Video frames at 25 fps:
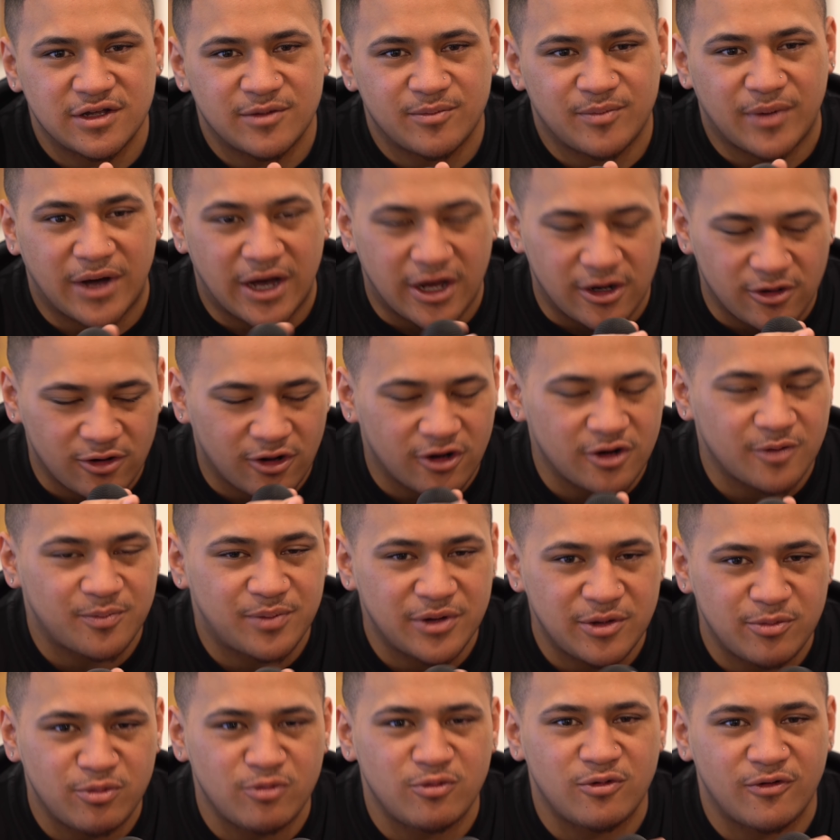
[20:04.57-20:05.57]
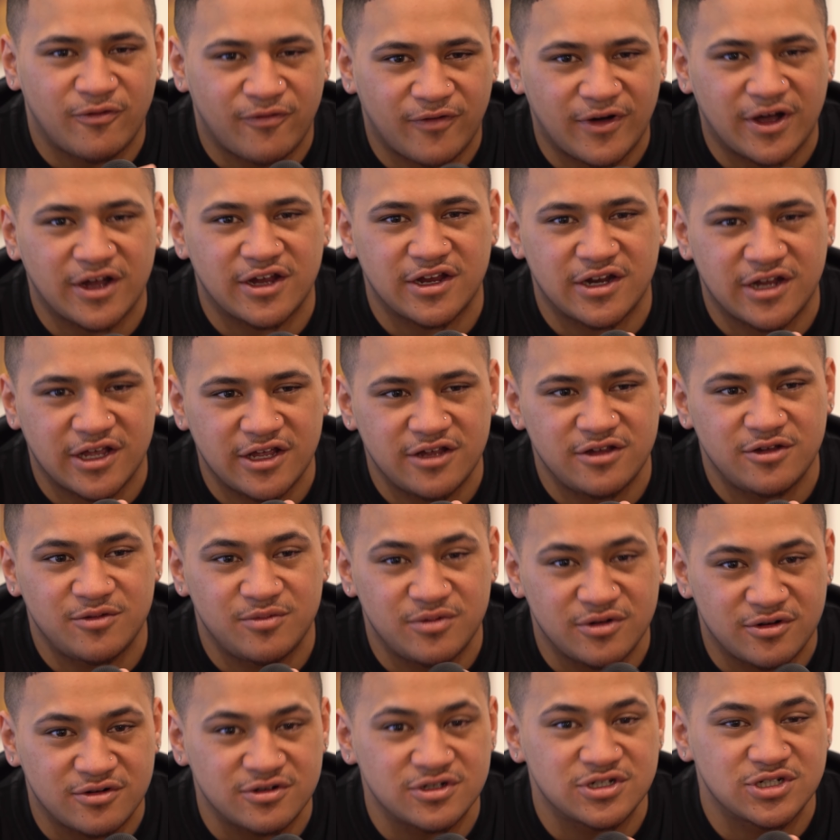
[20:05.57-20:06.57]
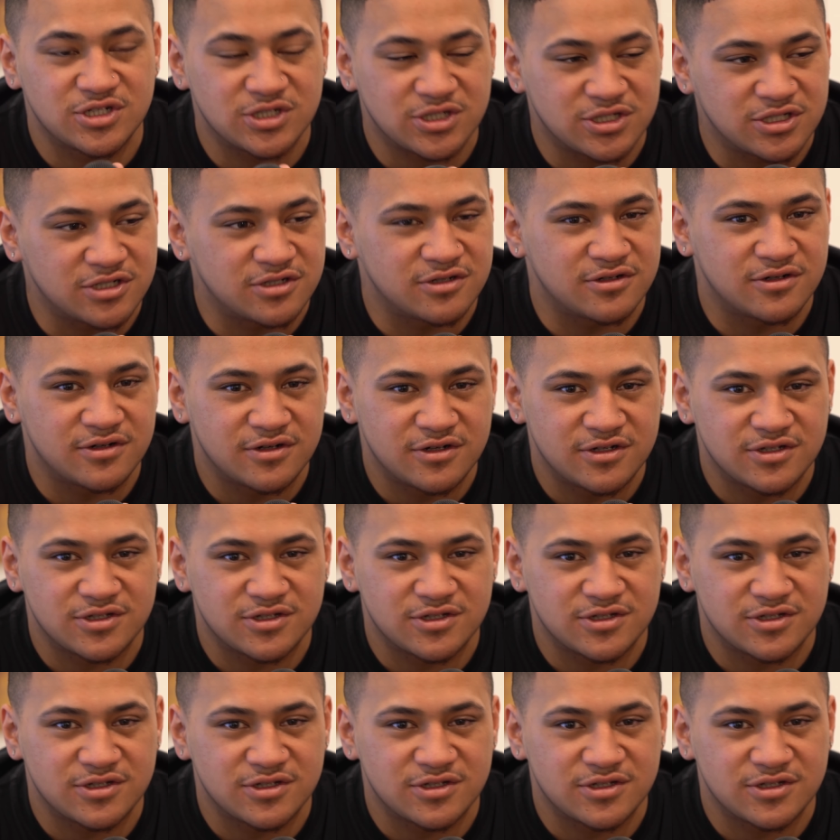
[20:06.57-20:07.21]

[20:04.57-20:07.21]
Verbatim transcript: But a lot of people will fucking hate you because you're